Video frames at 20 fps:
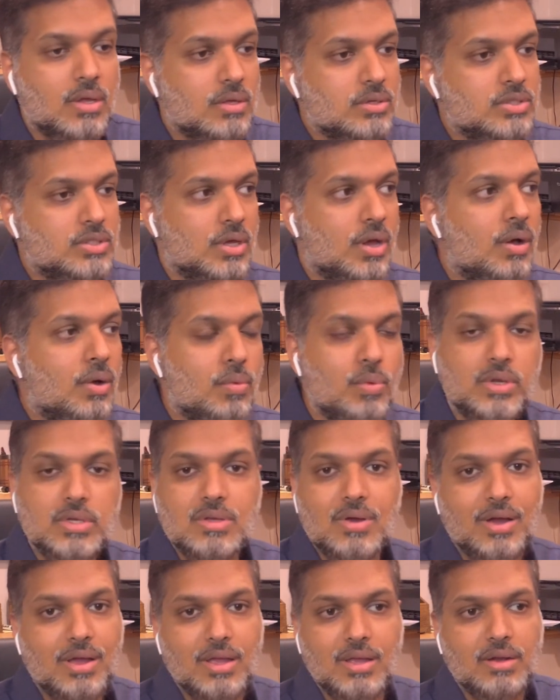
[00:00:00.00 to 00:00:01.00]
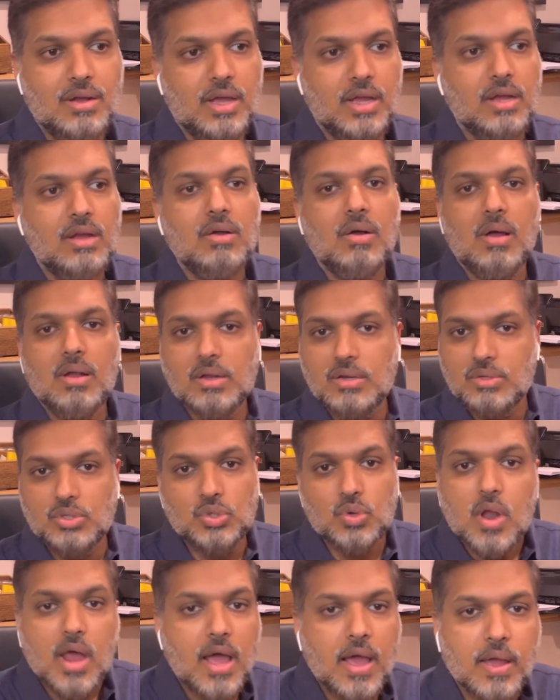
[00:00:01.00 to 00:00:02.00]
So we're talking like call it
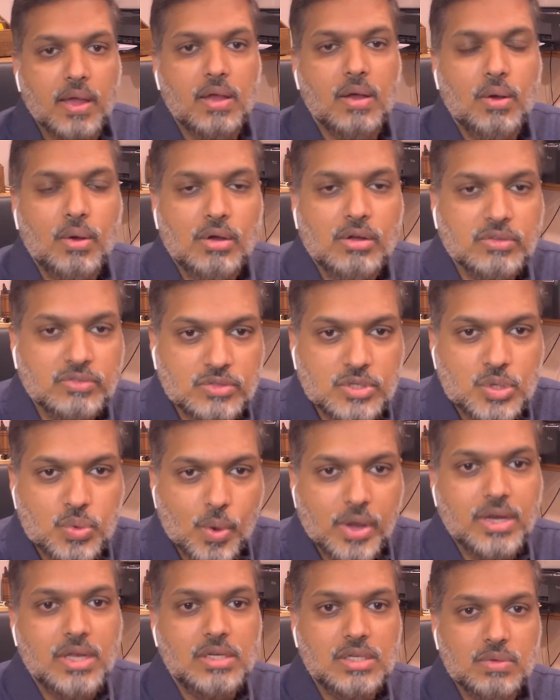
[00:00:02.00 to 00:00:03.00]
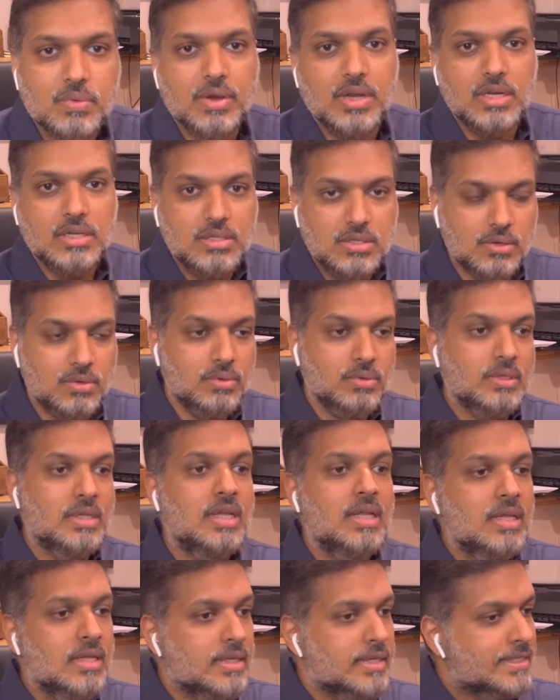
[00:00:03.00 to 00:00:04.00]
July of 2022.
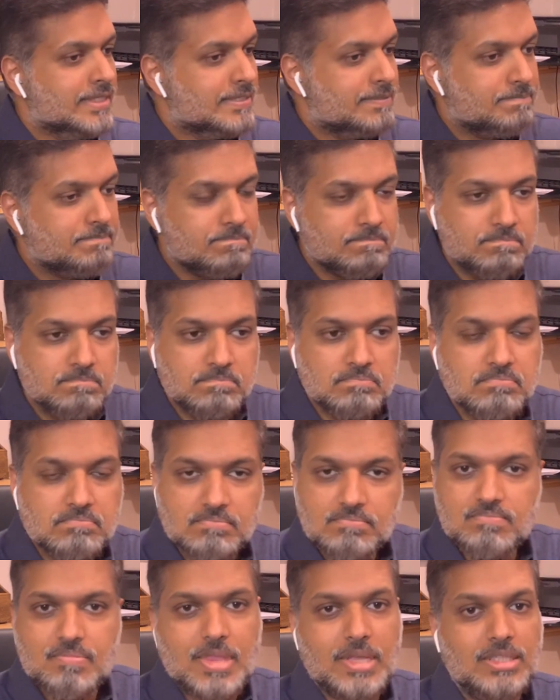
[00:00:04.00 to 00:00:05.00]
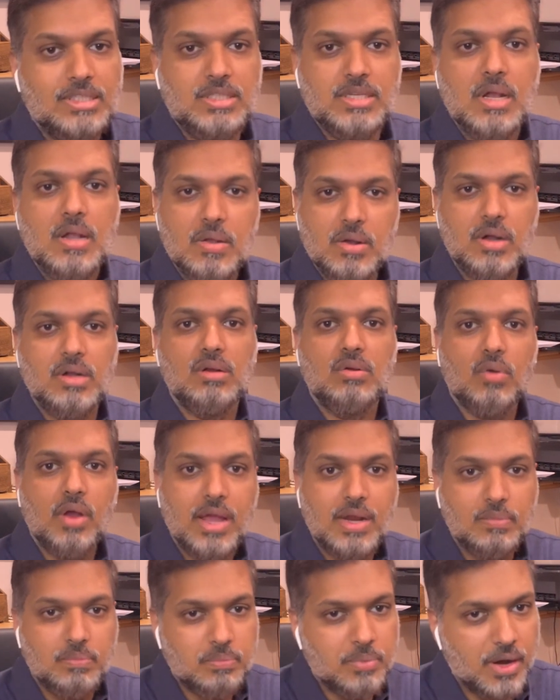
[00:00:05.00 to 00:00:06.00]
Still not
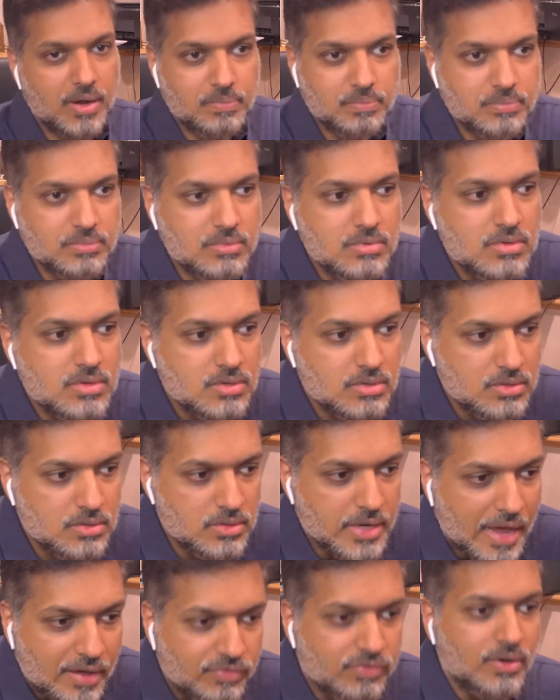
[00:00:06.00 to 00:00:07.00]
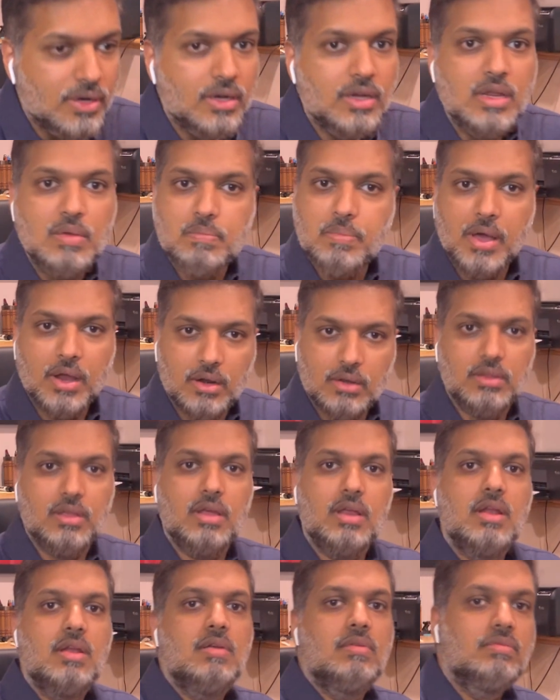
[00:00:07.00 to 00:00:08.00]
great, but definitely better
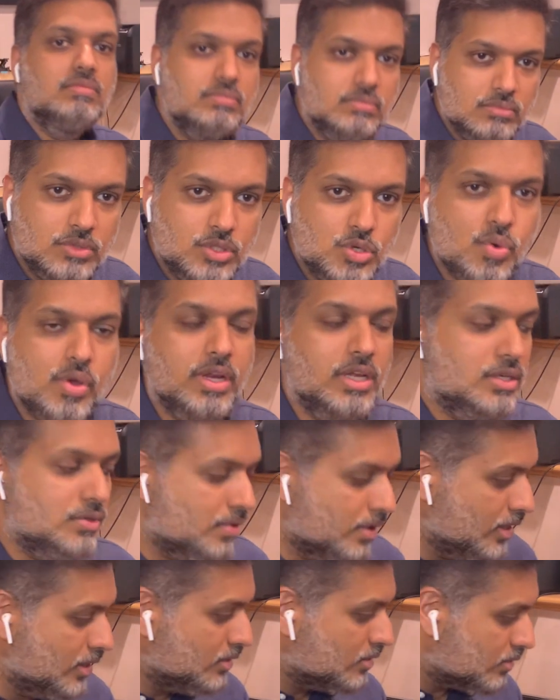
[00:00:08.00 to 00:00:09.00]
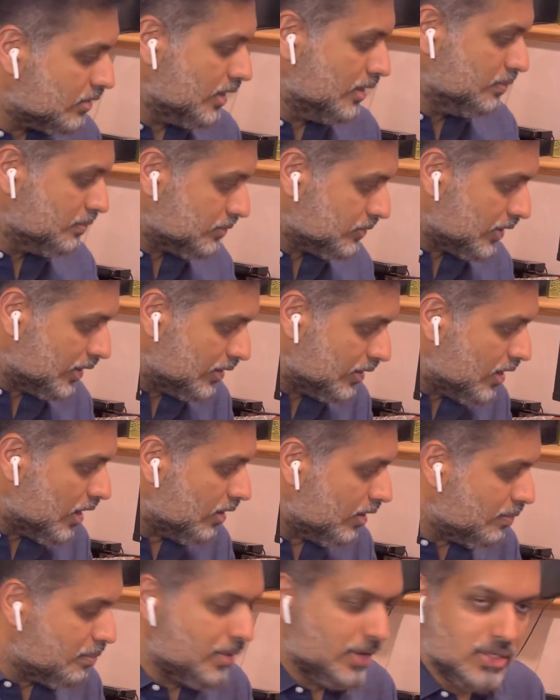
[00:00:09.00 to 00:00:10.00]
than 2023 at the
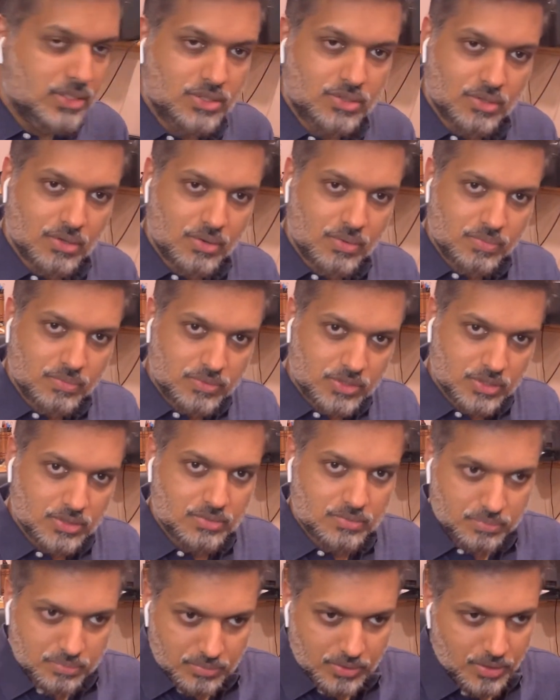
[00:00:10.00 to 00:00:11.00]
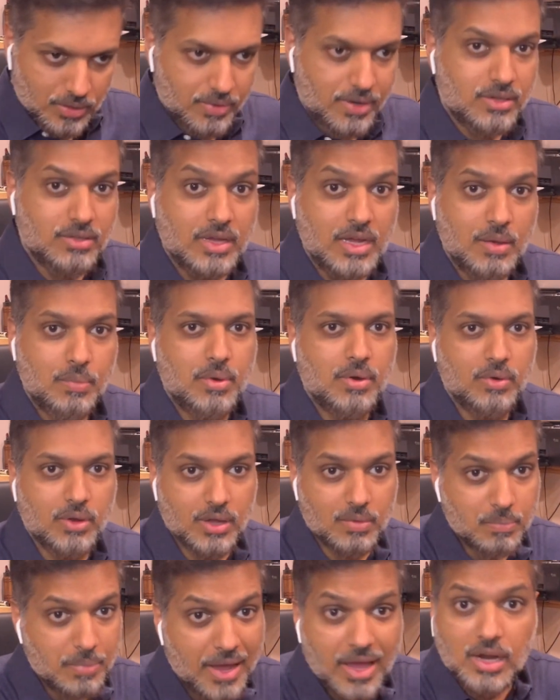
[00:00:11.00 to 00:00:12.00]
current pace. So you know, we had to think about,
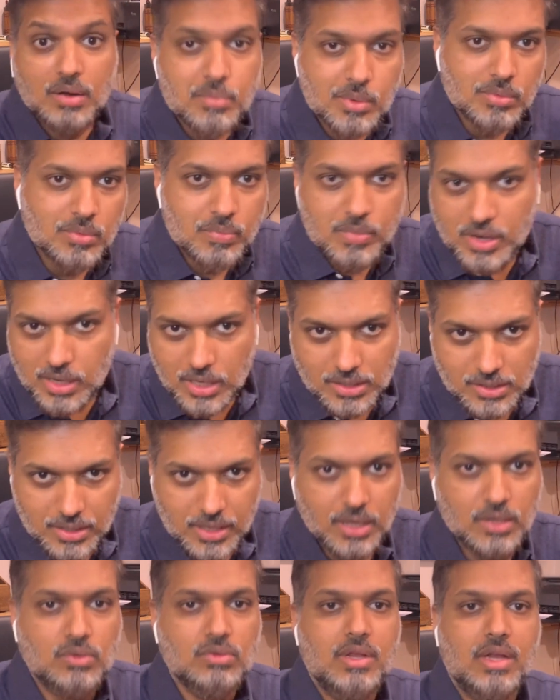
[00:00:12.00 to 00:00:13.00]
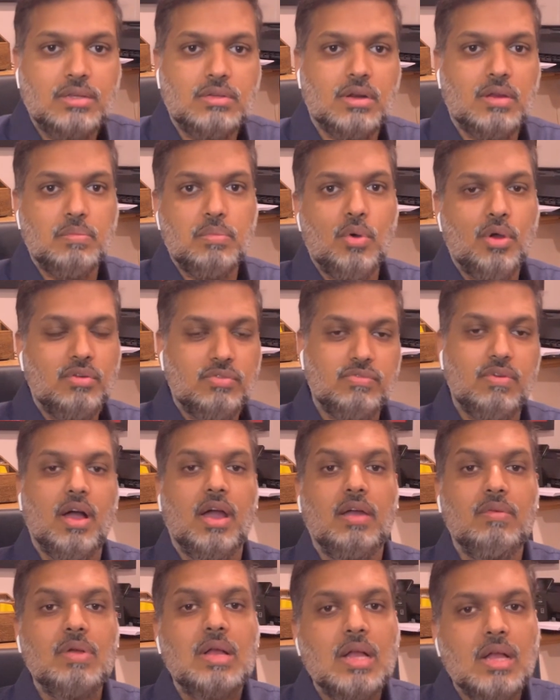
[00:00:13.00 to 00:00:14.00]
okay, bare minimum, we need to get to that
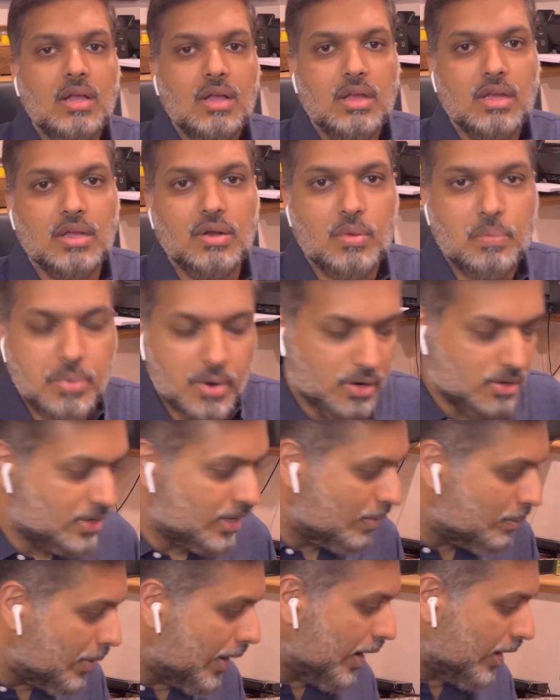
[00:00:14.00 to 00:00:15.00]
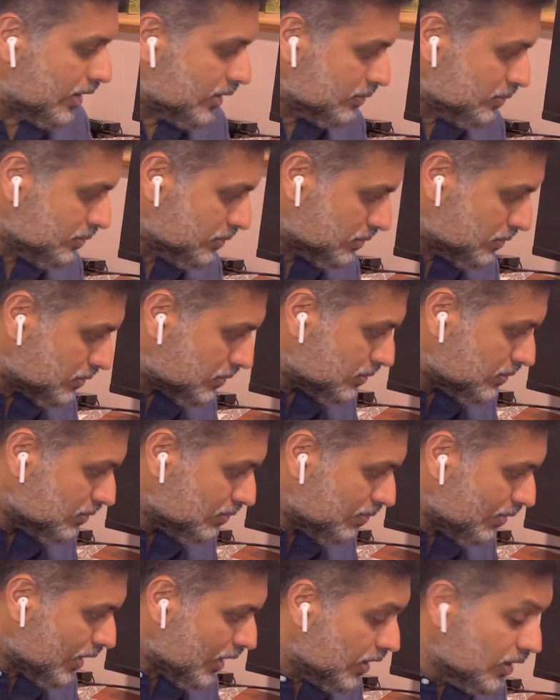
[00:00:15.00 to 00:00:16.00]
3.5, you know, per day back.
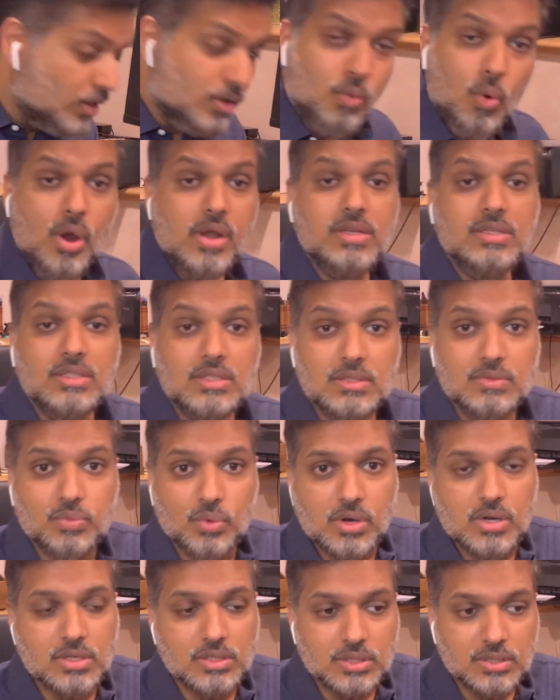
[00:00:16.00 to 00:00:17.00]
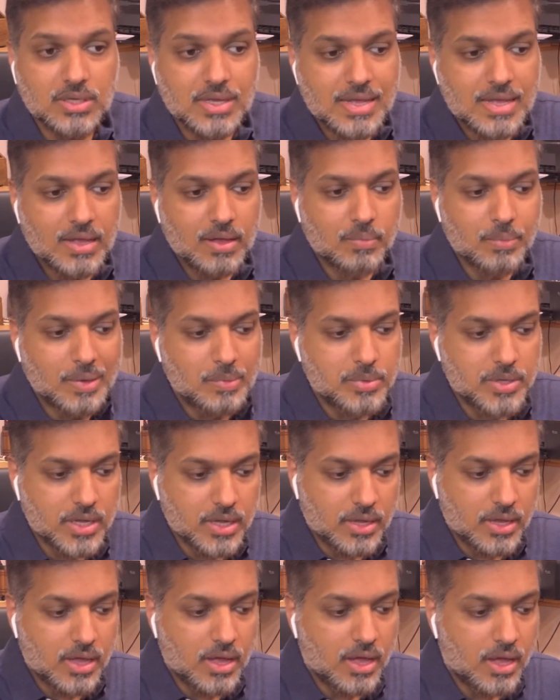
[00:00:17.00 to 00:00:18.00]
You know, what is maybe
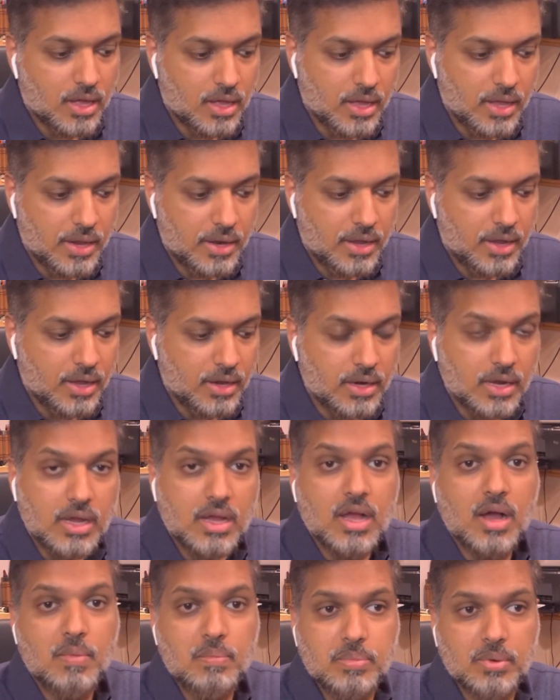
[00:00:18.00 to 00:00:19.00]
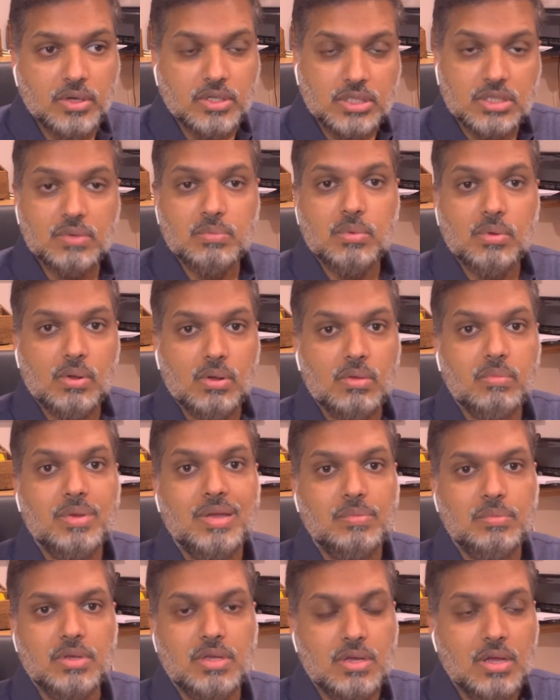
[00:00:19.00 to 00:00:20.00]
an accomplishable,
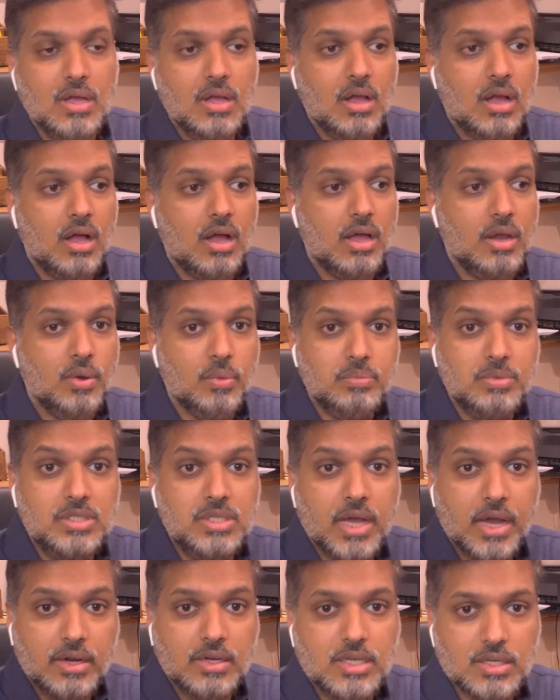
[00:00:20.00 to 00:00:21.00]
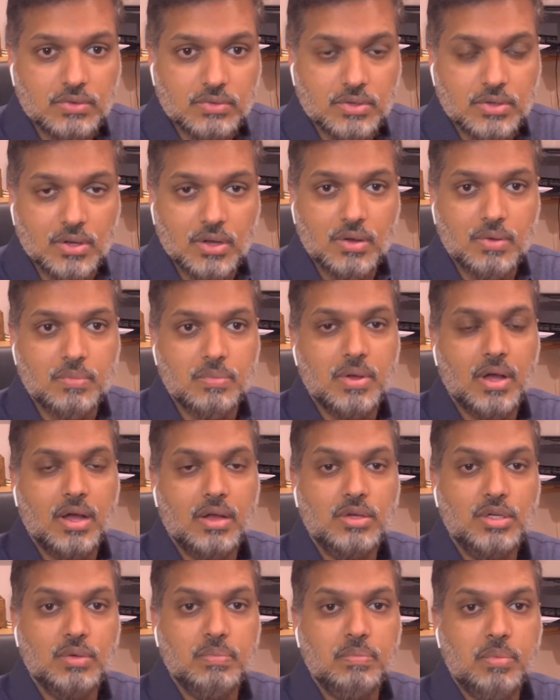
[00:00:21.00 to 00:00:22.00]
maybe an objective, you
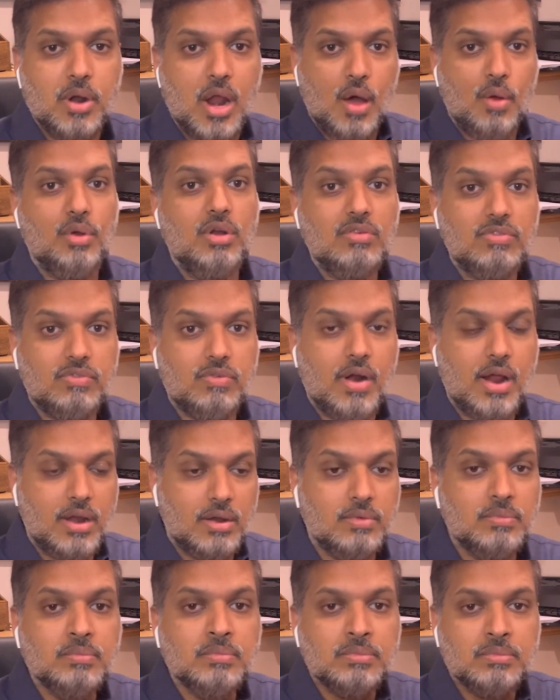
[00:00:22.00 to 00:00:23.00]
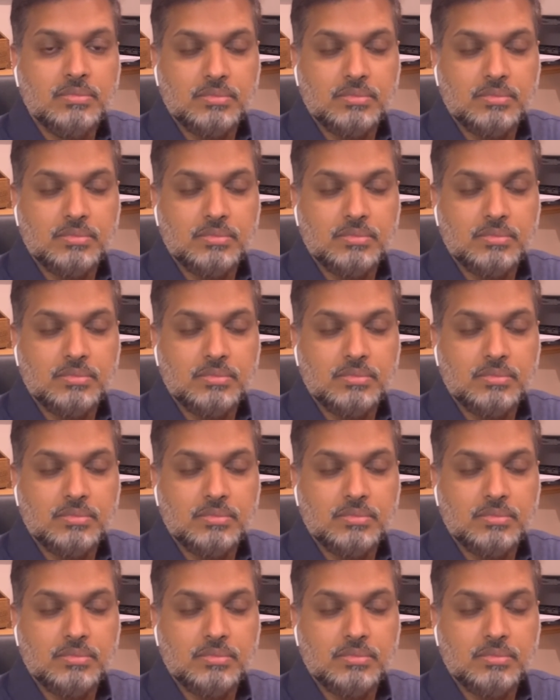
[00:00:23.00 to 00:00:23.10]
know, to put out in front.